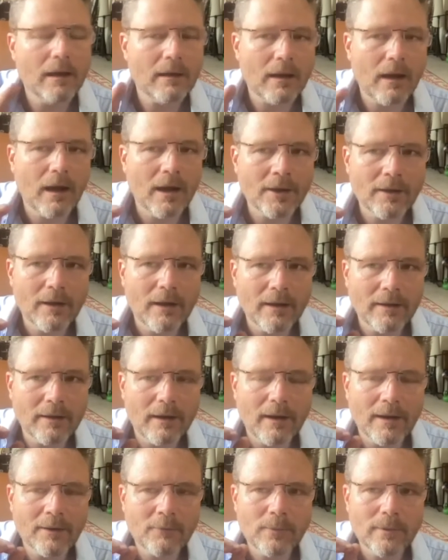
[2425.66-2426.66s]
I, I,
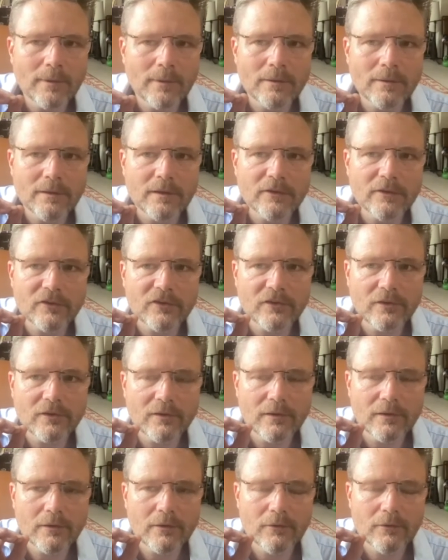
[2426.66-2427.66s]
I will
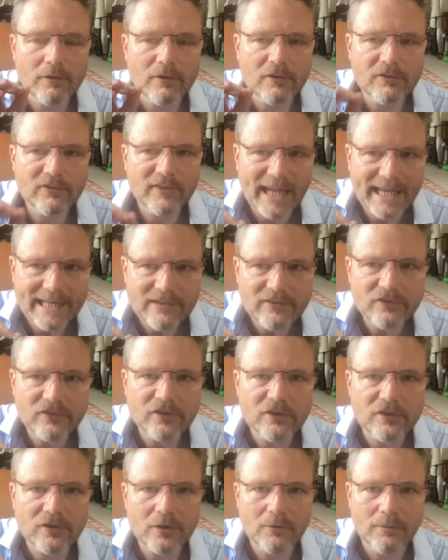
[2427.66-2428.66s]
tend
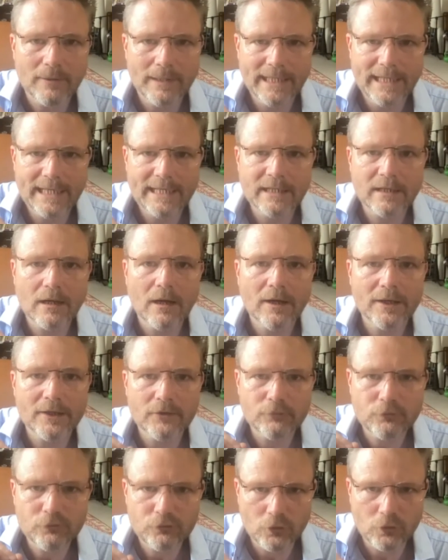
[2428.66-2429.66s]
to do it in kind
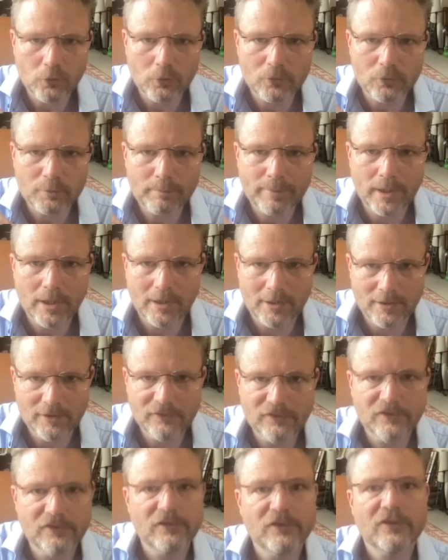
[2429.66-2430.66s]
of short
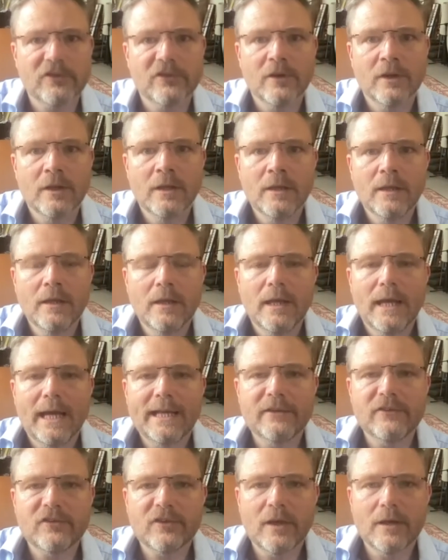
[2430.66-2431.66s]
bursts.
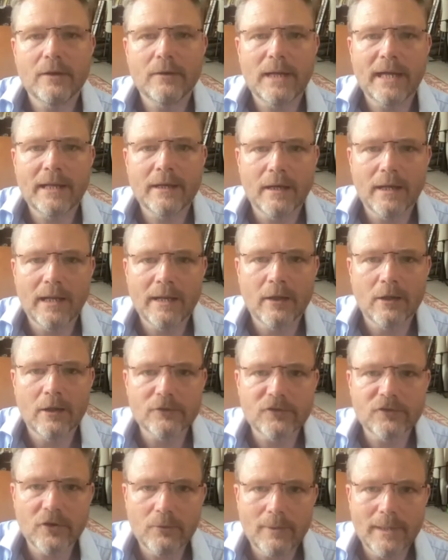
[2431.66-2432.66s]
And so, and, and I'll
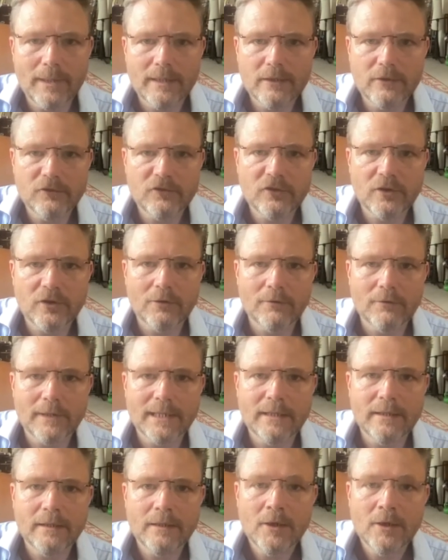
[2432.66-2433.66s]
do it
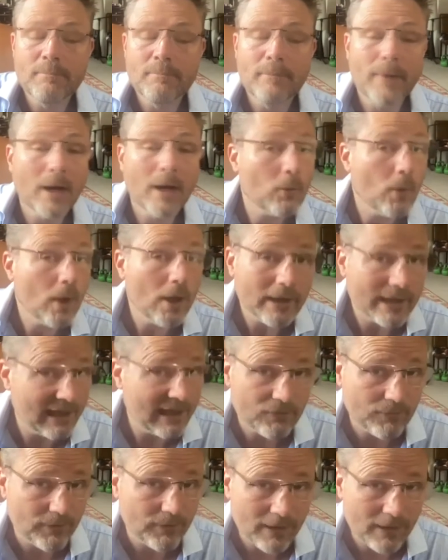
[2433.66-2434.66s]
during my work is
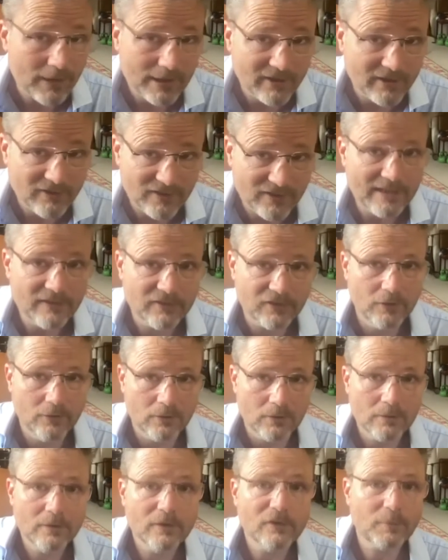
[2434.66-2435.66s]
very seasonal.
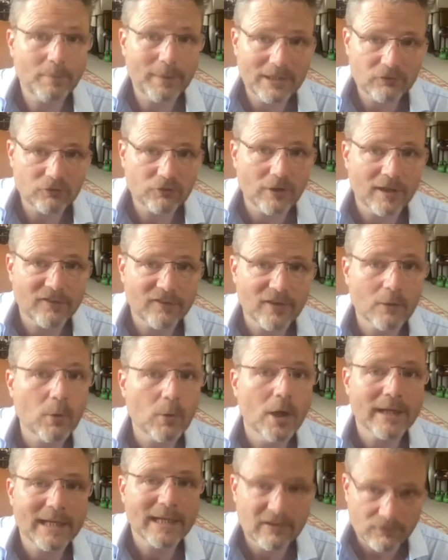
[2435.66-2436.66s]
Speech writing
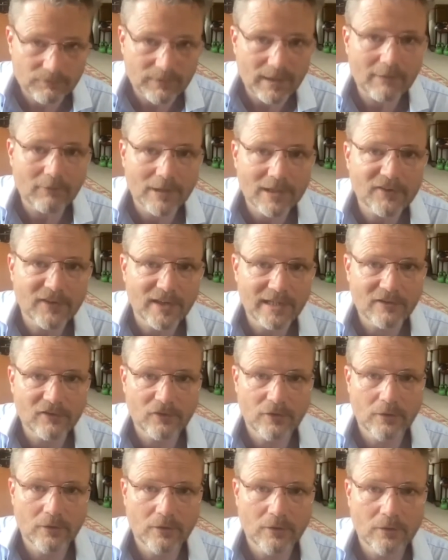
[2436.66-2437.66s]
work is very seasonal.